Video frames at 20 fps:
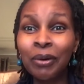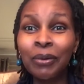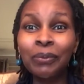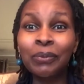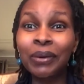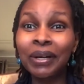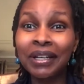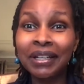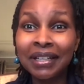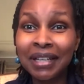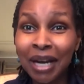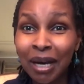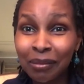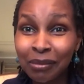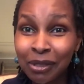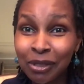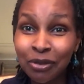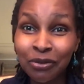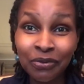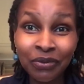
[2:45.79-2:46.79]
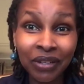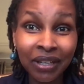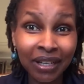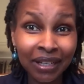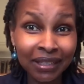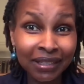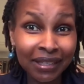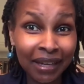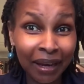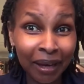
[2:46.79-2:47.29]
when it comes to
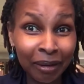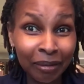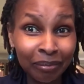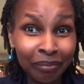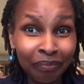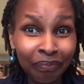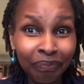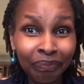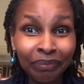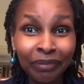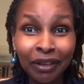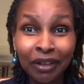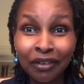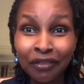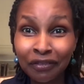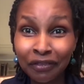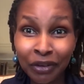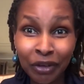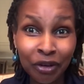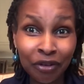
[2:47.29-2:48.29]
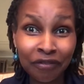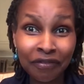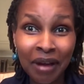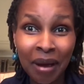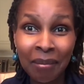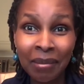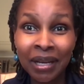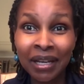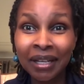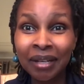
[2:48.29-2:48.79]
feeding time for your
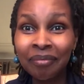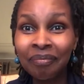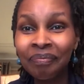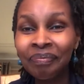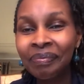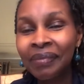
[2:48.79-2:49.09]
family.